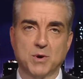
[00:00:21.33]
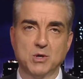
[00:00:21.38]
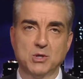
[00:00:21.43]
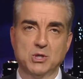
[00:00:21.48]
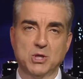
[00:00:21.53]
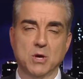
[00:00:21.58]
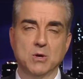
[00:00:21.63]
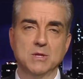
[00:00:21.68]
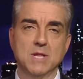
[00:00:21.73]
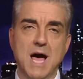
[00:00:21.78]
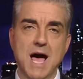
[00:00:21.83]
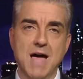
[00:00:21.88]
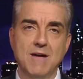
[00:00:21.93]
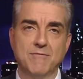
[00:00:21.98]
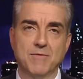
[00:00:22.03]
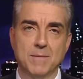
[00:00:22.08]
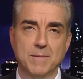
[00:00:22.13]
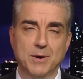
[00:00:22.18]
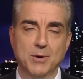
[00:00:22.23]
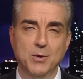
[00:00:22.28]
Show, live
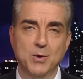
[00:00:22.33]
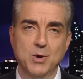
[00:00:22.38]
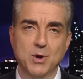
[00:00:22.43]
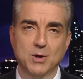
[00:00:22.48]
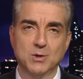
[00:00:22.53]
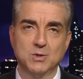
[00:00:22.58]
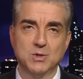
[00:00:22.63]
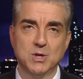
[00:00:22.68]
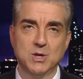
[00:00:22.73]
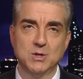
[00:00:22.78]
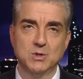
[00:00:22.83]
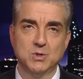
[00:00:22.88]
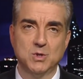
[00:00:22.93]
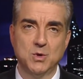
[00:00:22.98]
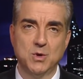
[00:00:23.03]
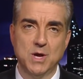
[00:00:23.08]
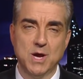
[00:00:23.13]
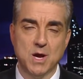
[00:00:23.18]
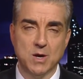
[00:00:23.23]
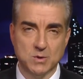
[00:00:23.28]
from our New York City
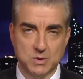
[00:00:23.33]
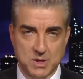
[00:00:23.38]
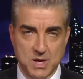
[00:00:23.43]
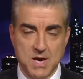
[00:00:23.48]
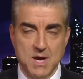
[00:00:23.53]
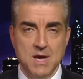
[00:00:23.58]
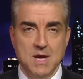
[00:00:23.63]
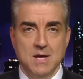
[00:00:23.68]
studios.